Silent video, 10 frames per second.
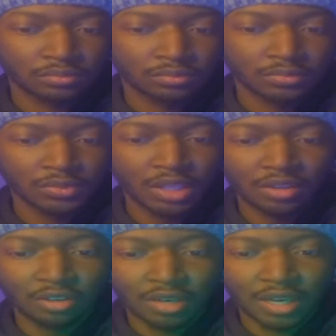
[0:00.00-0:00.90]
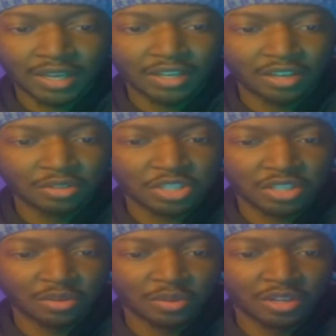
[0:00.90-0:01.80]
That dude, like, yo, she a
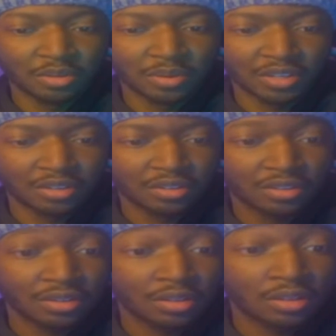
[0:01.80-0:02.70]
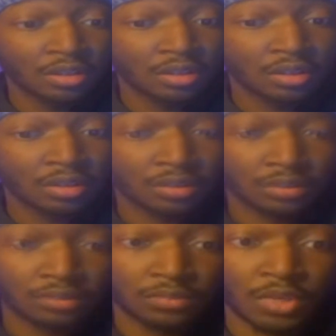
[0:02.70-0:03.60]
real one, yo.
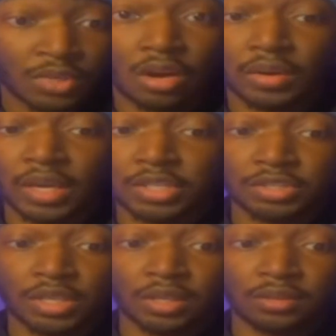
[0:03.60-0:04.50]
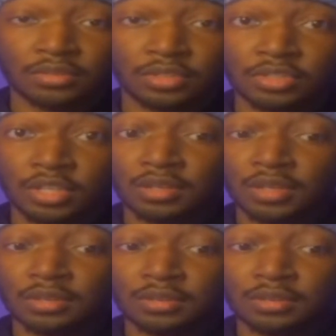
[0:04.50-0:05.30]
Oh, okay, she's killing. She's killing.